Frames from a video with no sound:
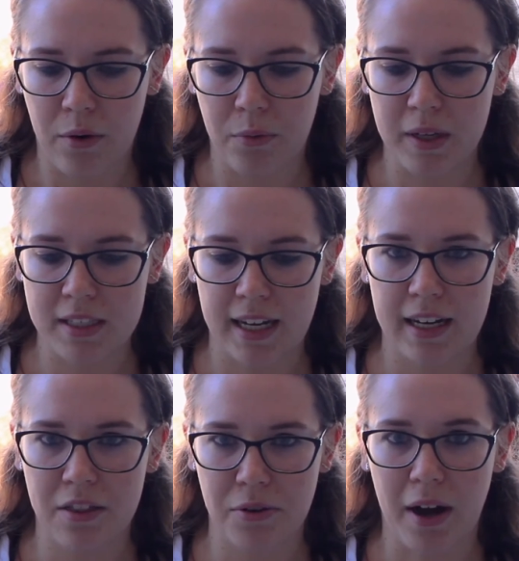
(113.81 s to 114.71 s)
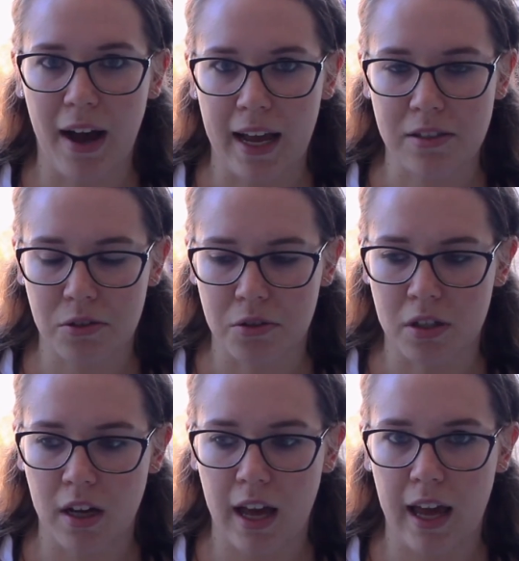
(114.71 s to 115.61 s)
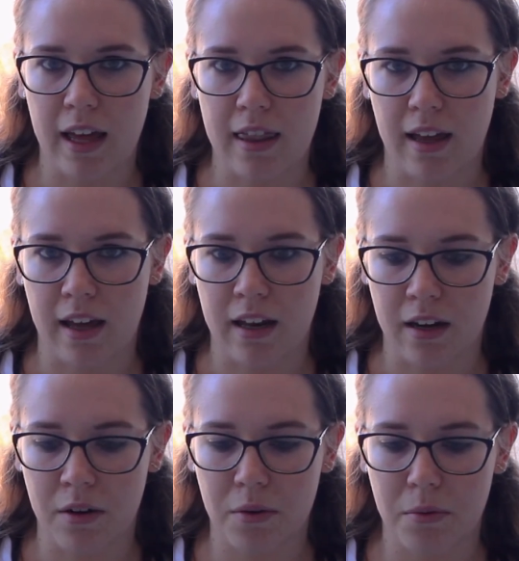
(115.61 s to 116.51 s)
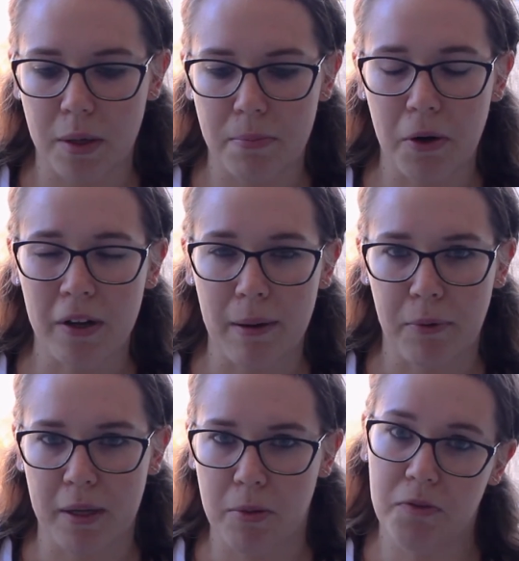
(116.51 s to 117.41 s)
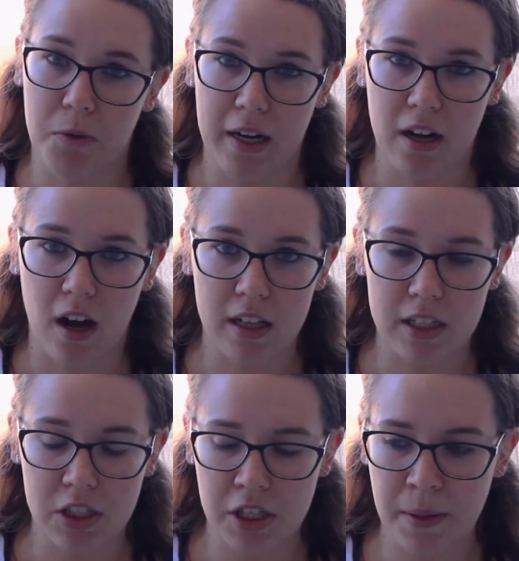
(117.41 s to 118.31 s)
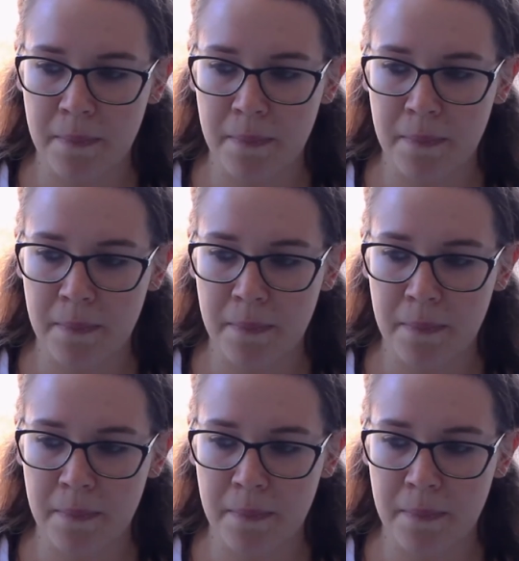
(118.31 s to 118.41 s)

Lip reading: We dated throughout high school, and then we broke up when he moved away to college.